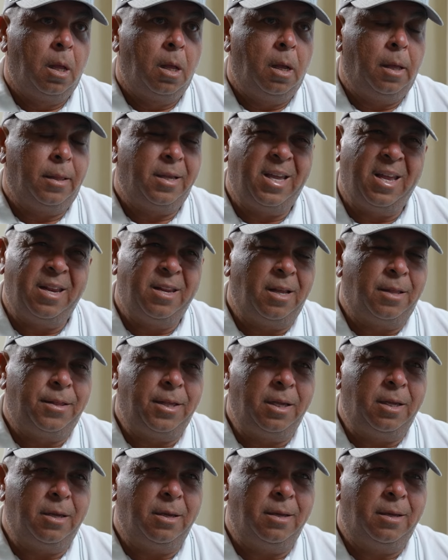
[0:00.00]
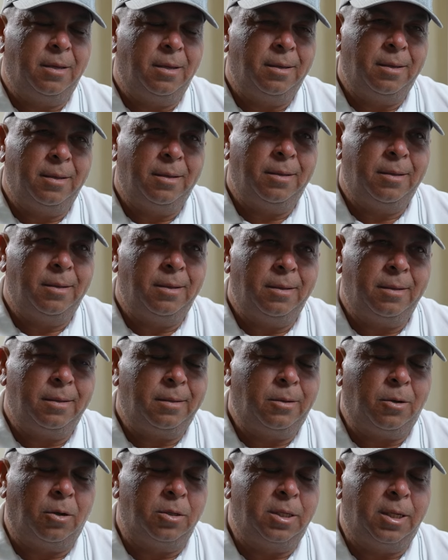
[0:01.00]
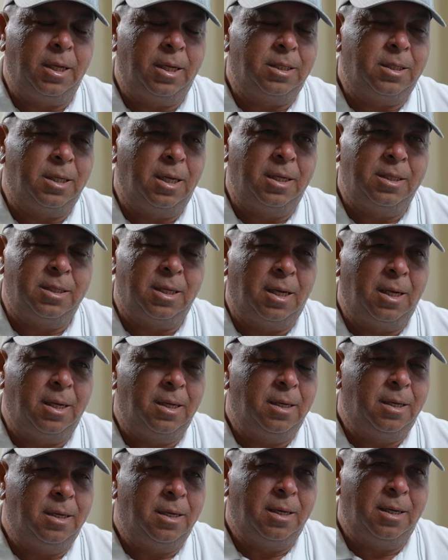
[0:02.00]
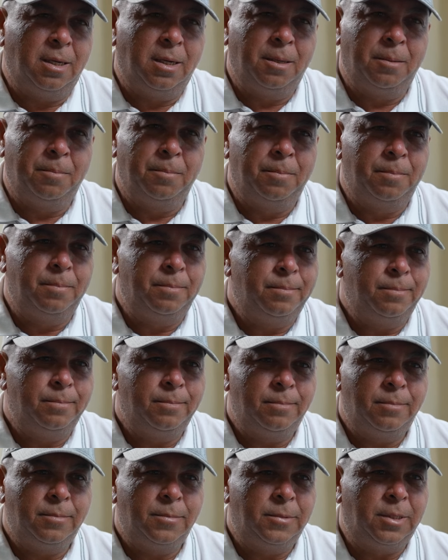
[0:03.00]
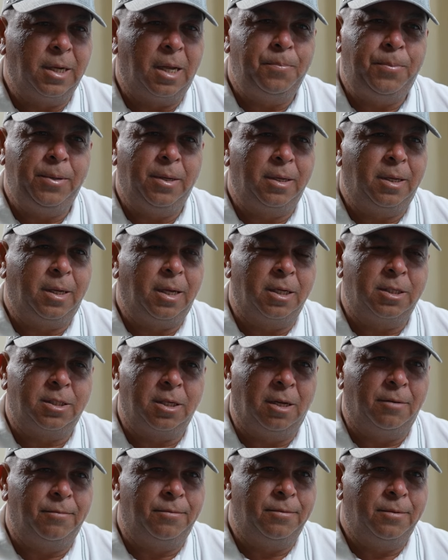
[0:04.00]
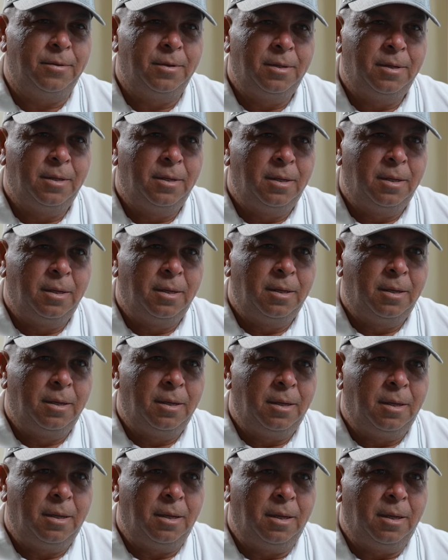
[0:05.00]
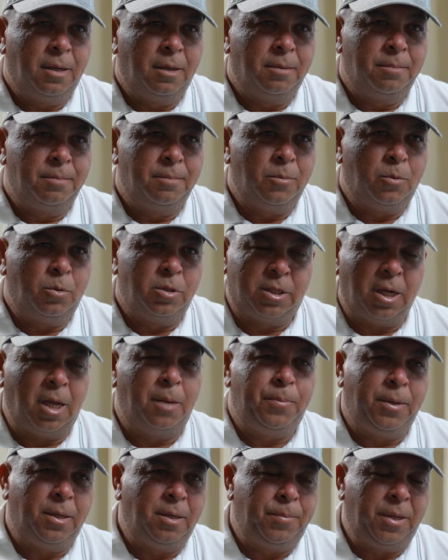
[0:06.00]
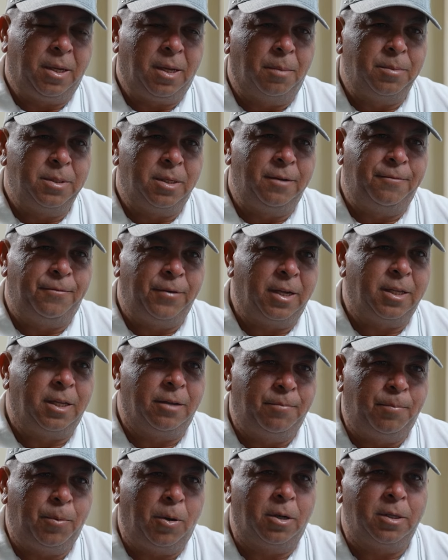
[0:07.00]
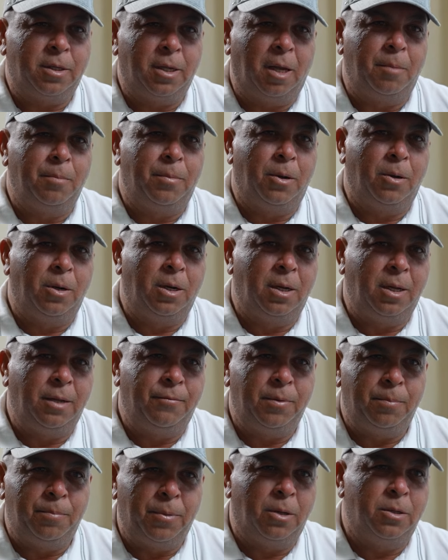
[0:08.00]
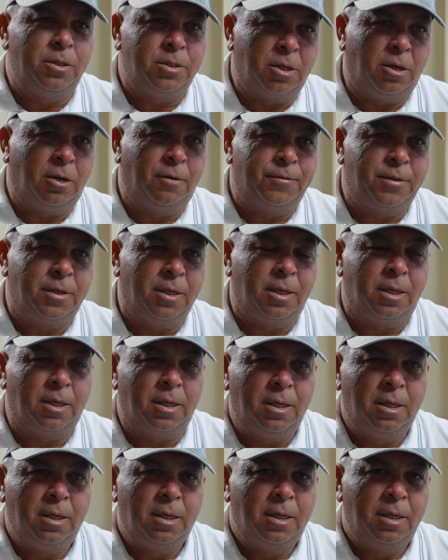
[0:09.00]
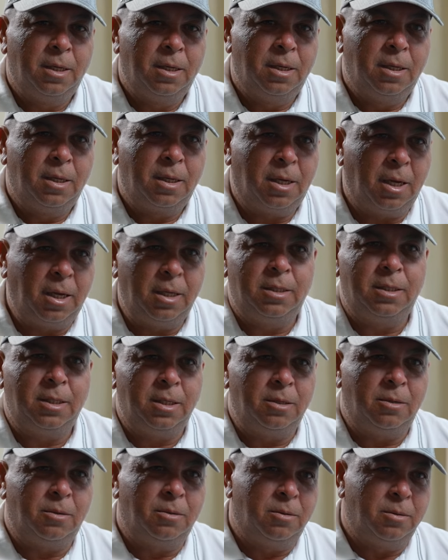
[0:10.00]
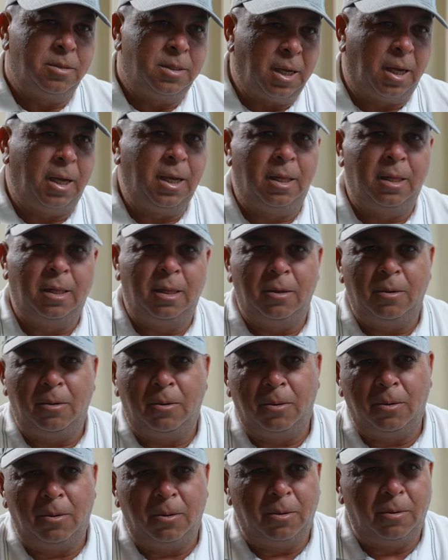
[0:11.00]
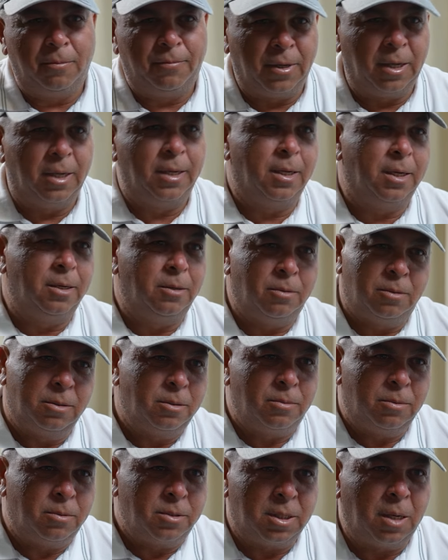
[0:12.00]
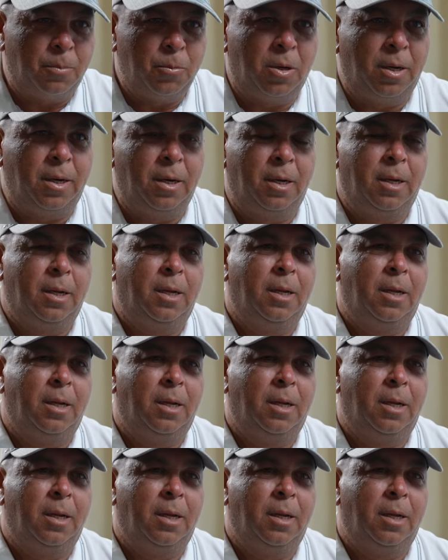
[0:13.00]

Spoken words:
Again, I think context is there. JP and Keshav, or JP becomes an effective part-time bowler if he bowls after KG or Dale or Vernon or someone.